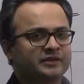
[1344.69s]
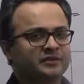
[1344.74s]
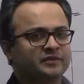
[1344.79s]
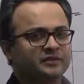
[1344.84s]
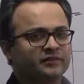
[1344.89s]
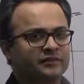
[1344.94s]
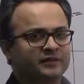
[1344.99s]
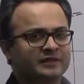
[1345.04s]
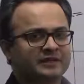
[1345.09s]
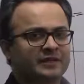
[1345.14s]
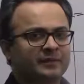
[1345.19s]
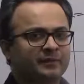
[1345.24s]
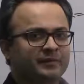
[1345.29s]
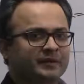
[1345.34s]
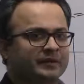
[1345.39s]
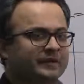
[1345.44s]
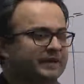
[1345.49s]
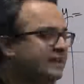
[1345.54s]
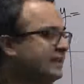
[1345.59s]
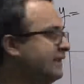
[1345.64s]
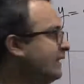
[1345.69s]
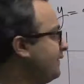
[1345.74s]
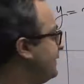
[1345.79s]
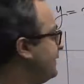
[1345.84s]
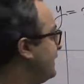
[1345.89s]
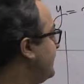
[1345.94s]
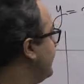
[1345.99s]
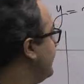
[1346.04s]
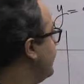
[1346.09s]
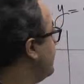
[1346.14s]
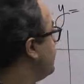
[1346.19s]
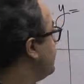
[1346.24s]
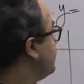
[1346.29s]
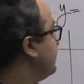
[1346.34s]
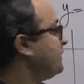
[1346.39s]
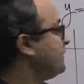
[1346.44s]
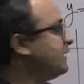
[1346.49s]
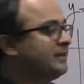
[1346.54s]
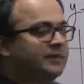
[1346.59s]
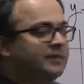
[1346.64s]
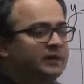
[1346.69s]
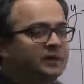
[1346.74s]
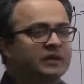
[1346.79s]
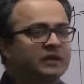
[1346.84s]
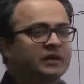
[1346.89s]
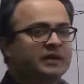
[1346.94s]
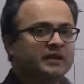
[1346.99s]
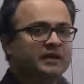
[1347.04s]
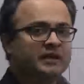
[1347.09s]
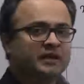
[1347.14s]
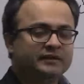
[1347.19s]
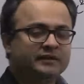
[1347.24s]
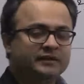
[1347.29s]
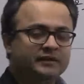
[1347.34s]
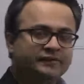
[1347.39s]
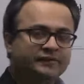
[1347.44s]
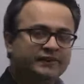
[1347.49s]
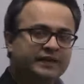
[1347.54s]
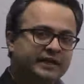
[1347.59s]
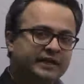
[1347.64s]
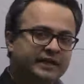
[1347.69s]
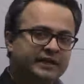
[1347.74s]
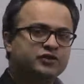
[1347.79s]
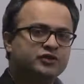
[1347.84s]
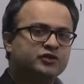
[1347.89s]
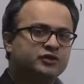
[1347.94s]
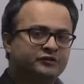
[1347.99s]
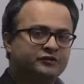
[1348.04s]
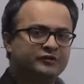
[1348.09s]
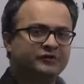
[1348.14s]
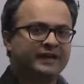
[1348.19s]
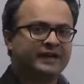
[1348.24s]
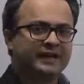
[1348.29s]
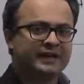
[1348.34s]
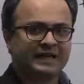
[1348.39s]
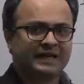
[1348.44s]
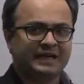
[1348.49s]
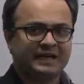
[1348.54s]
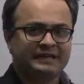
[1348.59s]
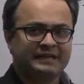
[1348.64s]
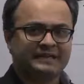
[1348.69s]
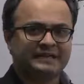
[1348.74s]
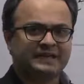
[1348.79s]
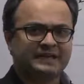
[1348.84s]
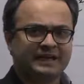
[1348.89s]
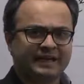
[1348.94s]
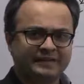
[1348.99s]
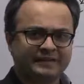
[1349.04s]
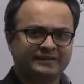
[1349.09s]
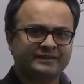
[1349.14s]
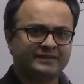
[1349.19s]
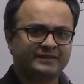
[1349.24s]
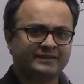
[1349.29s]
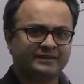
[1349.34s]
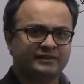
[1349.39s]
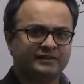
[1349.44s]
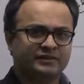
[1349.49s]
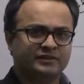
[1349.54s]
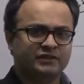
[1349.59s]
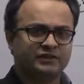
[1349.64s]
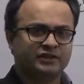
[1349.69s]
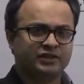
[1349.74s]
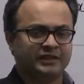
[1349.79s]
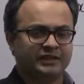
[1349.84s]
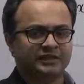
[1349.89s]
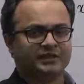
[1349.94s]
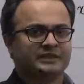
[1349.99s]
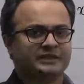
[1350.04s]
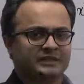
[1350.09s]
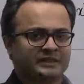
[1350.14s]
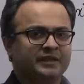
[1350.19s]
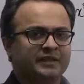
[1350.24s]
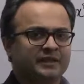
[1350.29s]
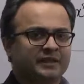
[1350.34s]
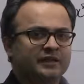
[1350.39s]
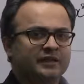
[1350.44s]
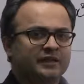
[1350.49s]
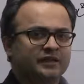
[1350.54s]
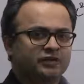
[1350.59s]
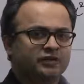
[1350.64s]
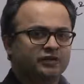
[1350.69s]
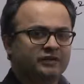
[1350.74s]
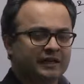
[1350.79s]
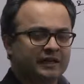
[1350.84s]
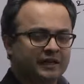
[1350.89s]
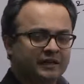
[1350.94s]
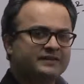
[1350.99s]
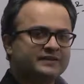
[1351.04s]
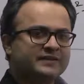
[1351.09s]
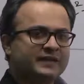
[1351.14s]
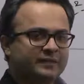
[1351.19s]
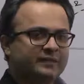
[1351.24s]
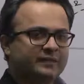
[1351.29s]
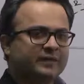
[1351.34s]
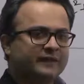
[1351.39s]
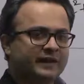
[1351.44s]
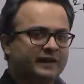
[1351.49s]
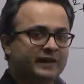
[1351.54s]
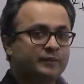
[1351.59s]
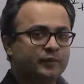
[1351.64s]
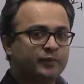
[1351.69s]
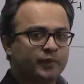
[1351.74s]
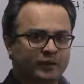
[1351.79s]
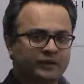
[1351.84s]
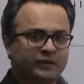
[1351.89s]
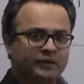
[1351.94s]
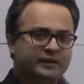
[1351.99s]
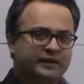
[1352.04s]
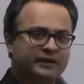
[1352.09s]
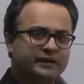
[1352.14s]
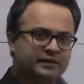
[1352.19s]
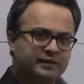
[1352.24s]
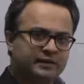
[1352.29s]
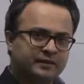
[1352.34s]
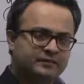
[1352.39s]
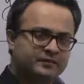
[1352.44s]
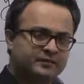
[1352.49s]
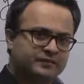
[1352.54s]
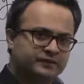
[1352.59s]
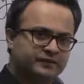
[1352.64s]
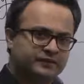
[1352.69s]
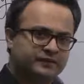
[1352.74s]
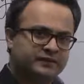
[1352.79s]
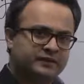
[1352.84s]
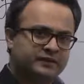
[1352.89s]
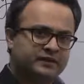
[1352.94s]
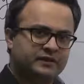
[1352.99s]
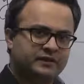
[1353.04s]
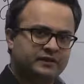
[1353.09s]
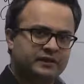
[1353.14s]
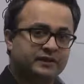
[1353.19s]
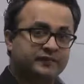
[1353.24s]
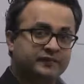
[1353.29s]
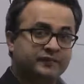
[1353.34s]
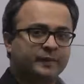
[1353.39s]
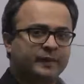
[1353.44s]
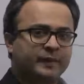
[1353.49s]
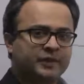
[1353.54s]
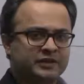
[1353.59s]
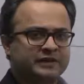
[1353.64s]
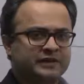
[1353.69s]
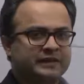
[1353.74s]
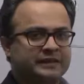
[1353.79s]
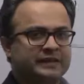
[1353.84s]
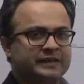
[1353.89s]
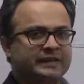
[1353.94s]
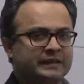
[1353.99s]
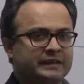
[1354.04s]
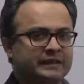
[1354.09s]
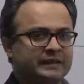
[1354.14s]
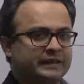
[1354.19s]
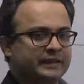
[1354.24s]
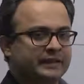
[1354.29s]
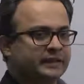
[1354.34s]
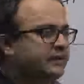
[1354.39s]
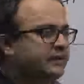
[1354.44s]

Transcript: So for example, they'll tell you something about the variation of y as x changes. So graphs can be very important in terms of the information that they contain.